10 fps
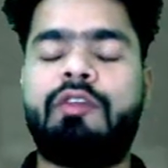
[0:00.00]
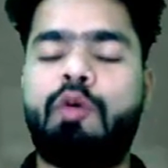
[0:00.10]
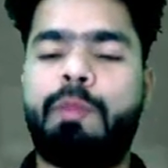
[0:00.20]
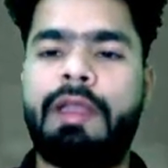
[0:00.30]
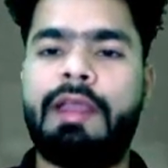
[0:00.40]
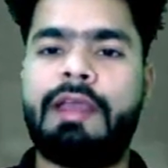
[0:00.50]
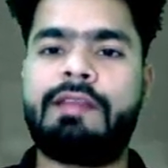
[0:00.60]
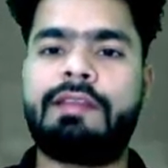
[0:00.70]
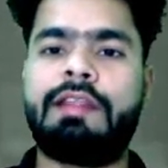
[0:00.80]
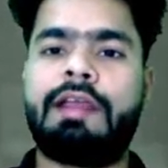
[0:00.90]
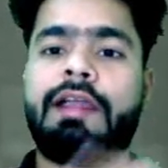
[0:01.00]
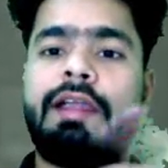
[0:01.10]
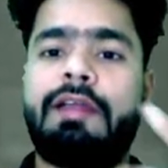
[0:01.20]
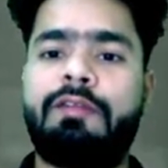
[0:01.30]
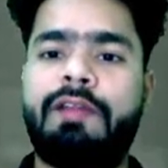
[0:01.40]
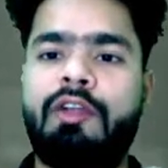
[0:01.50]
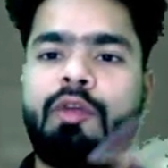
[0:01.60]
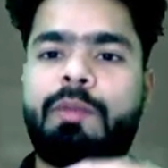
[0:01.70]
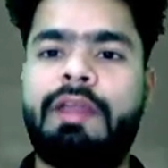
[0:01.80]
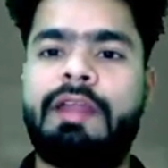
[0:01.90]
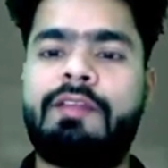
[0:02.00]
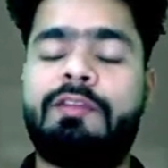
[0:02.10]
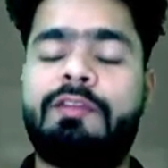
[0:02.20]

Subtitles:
opinions, they are different opinions,